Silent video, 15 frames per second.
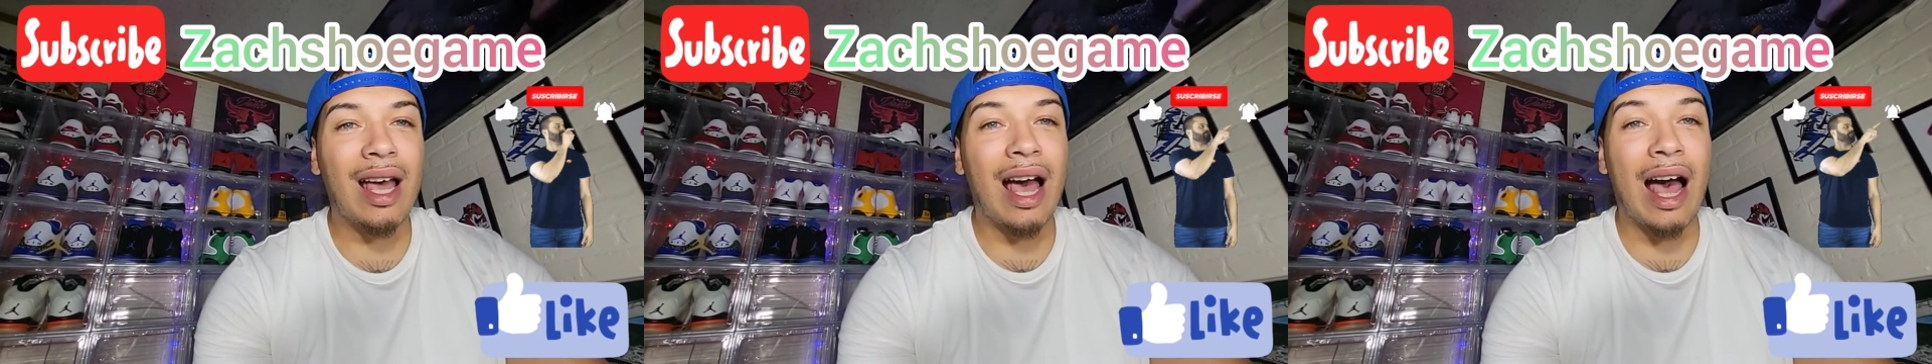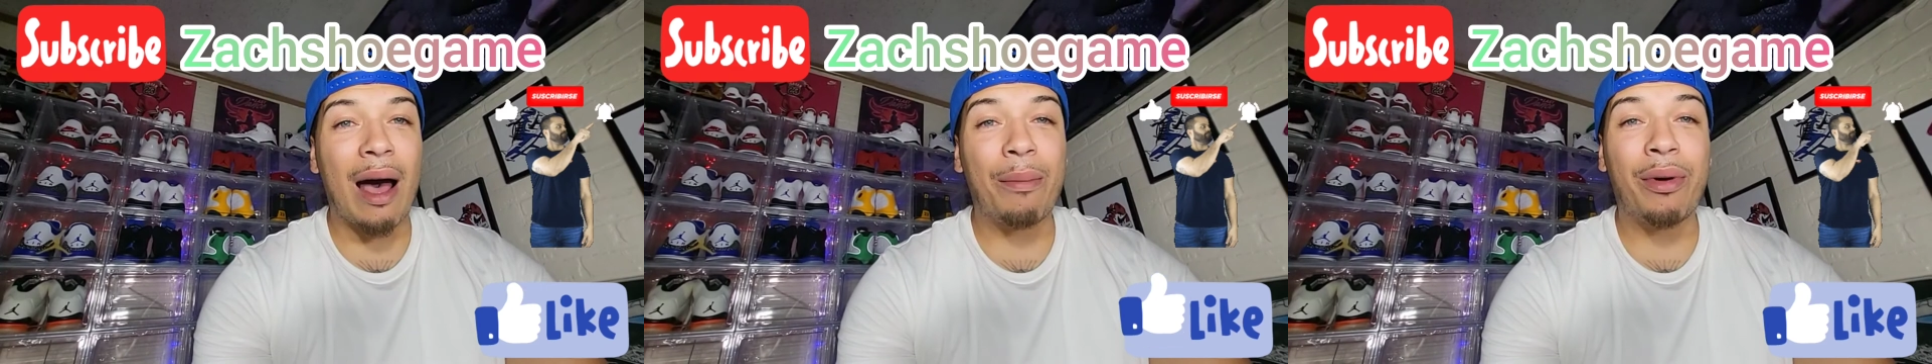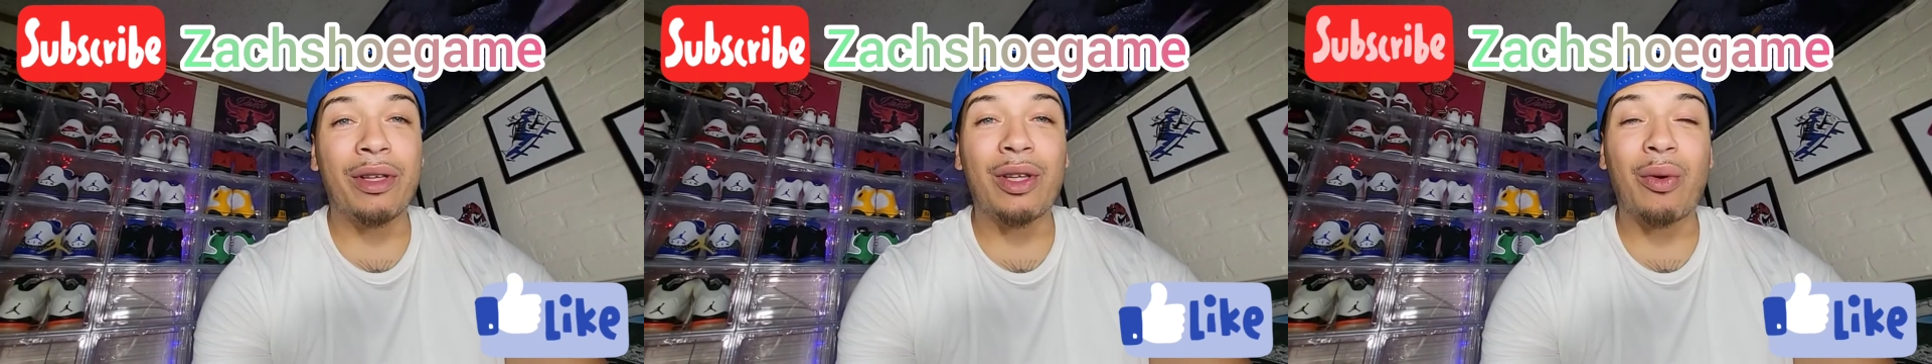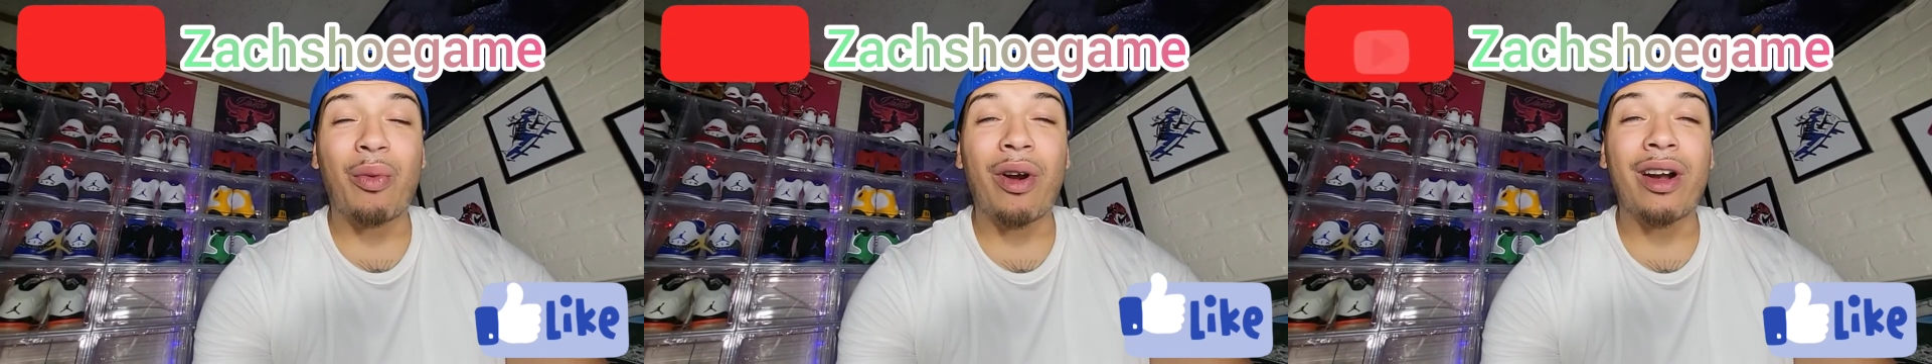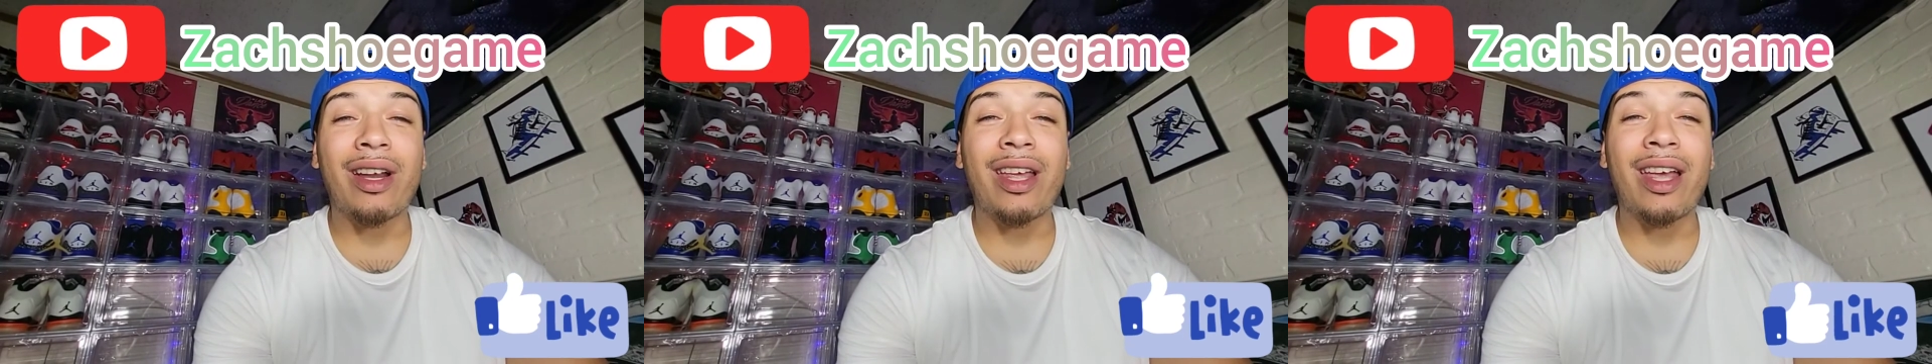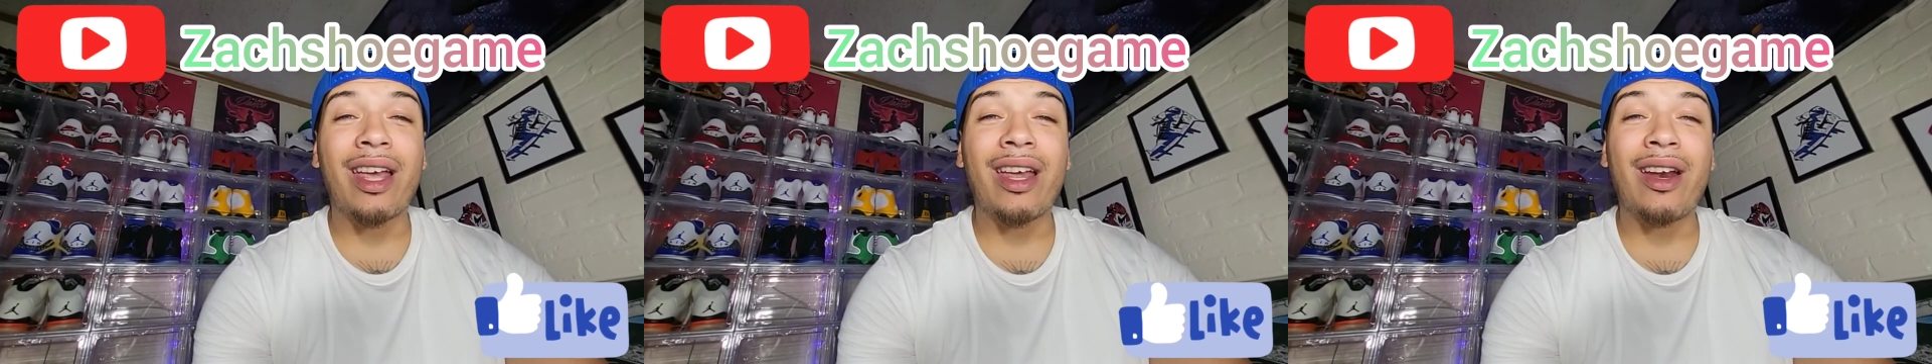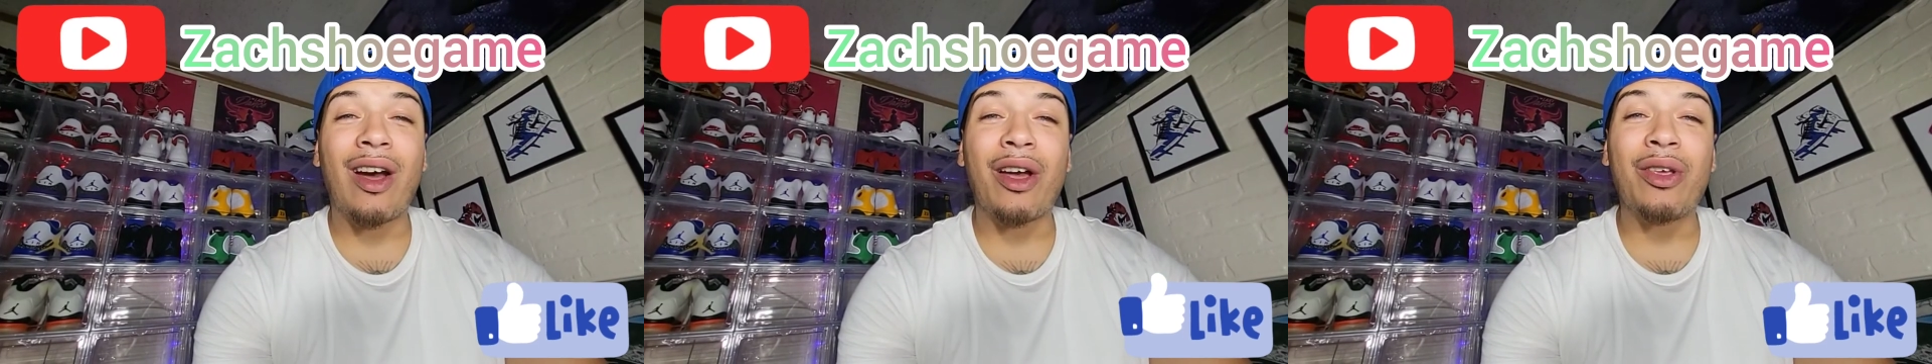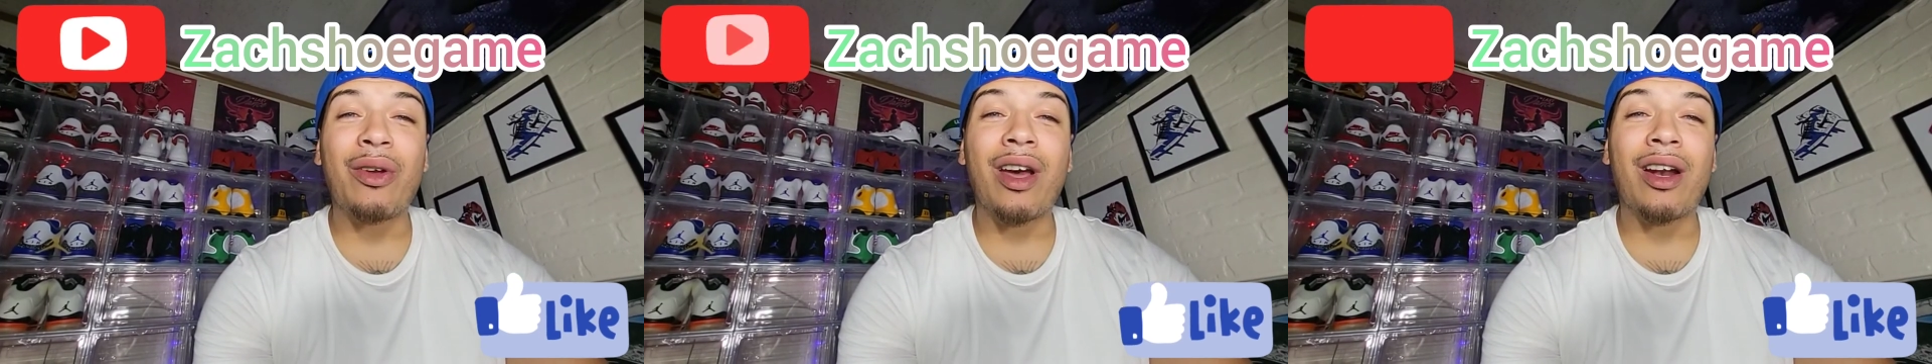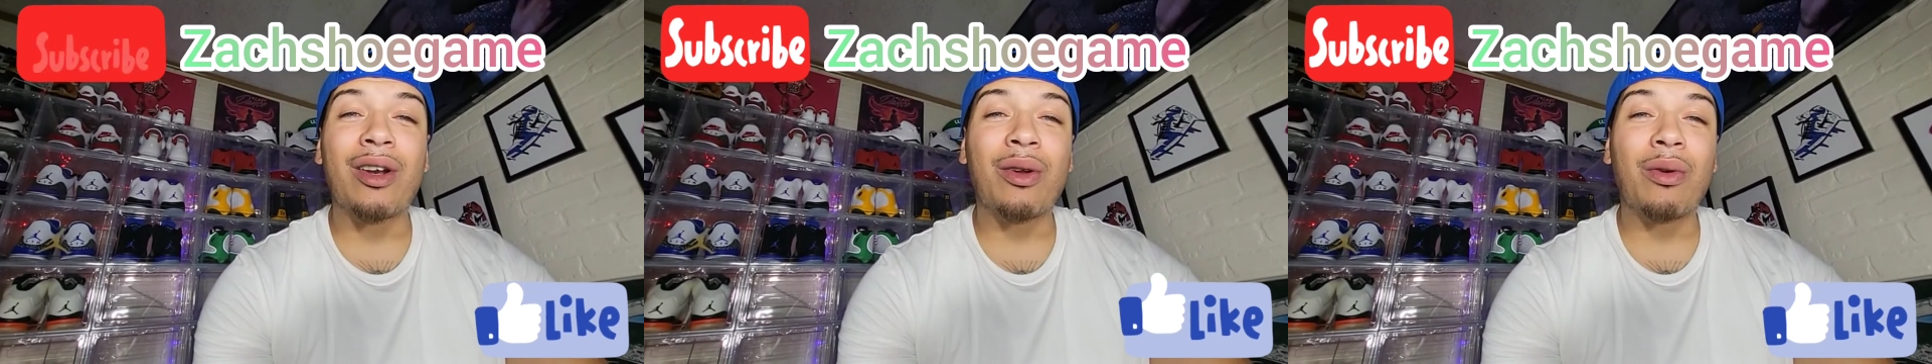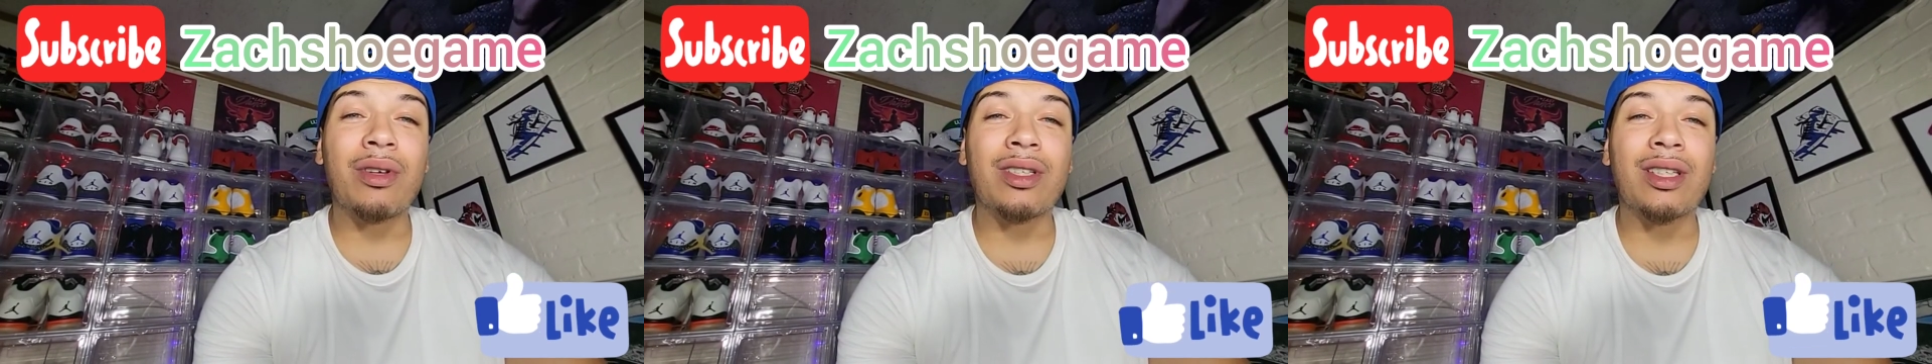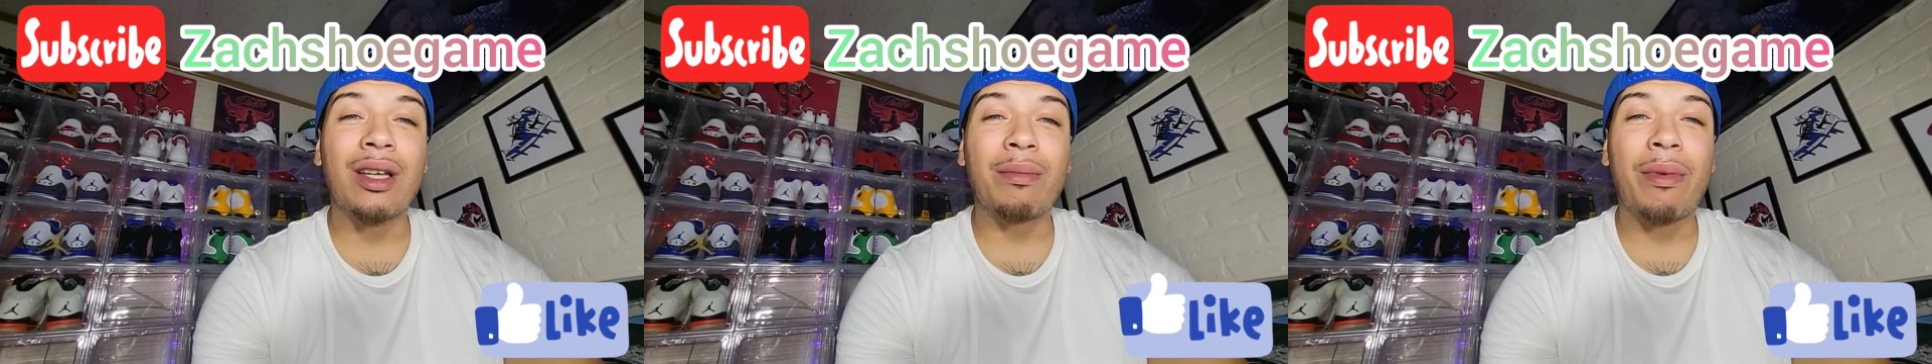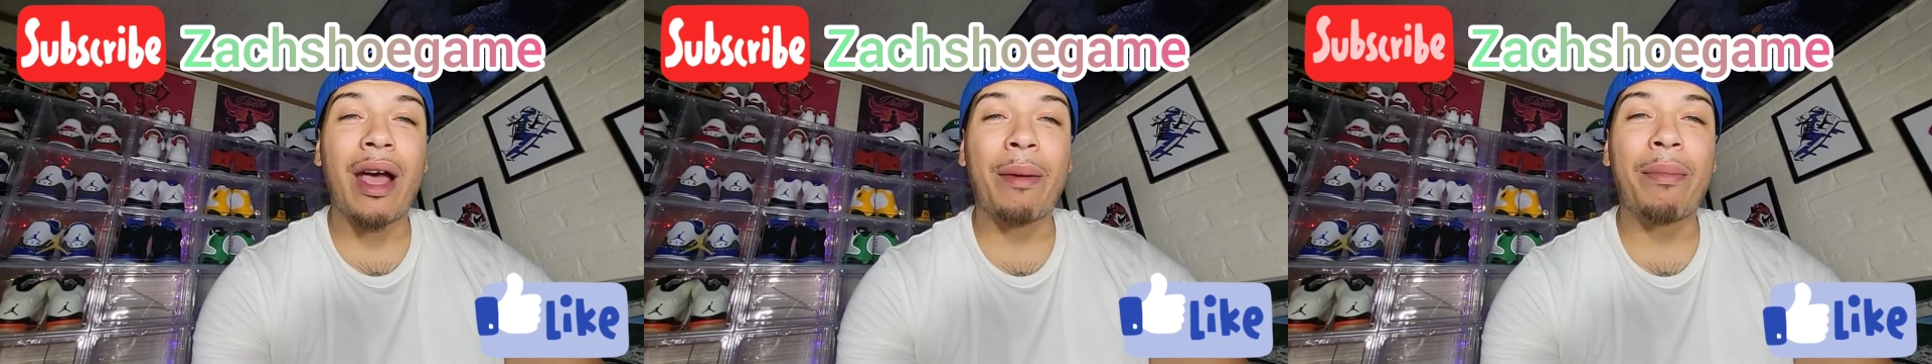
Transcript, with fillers: I put the work in. All you got to do is sit back,